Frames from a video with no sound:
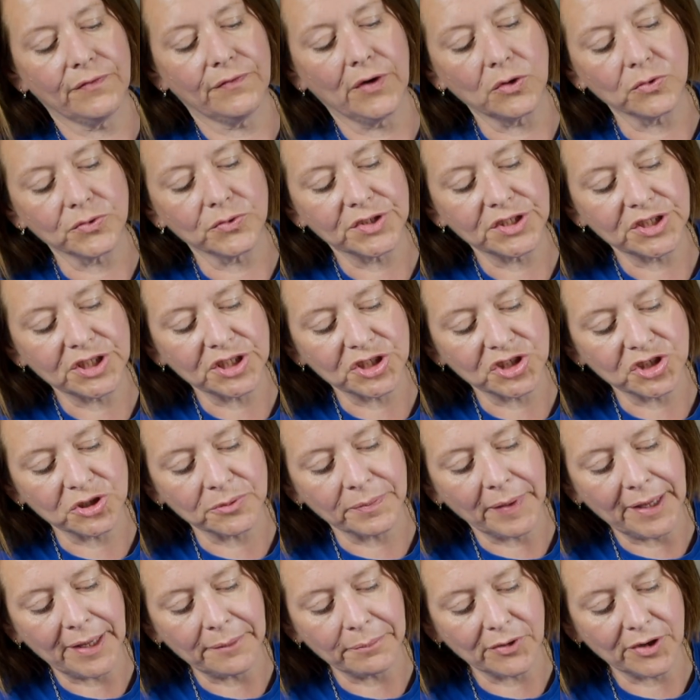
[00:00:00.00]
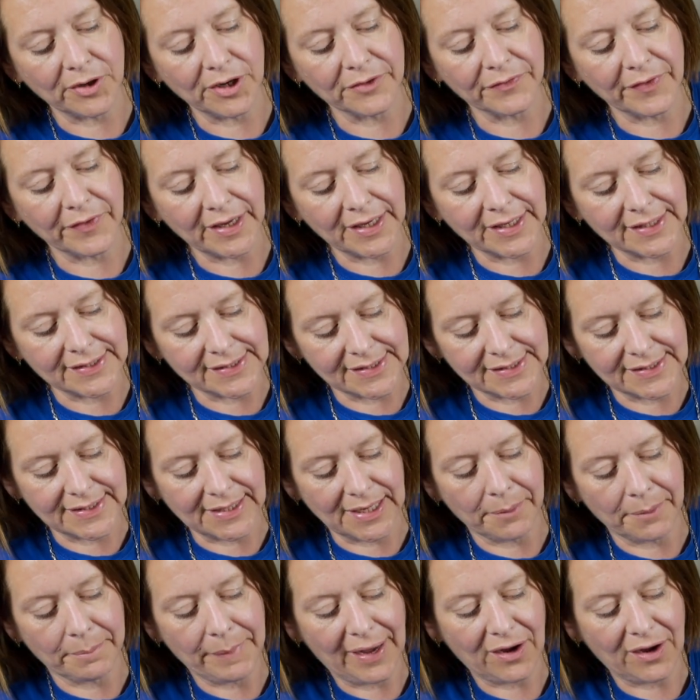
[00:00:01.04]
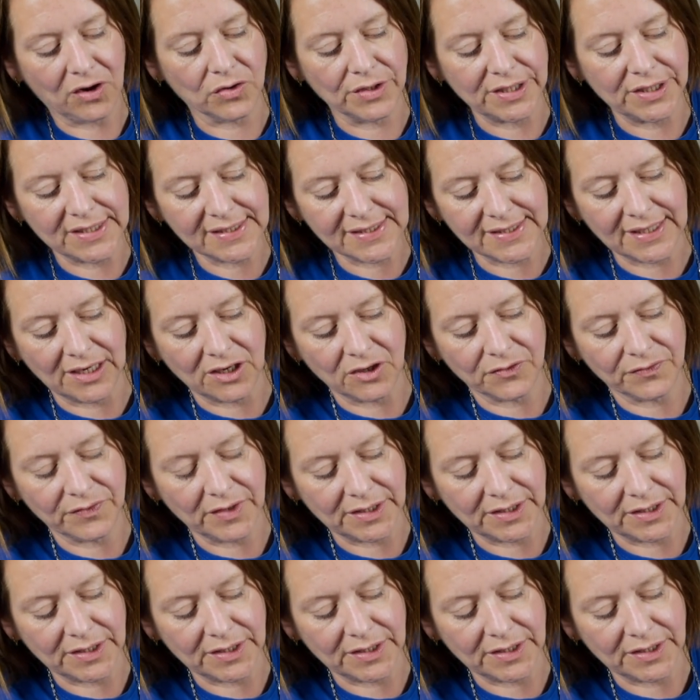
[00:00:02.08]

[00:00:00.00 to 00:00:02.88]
fold the tissue paper over and stick back on itself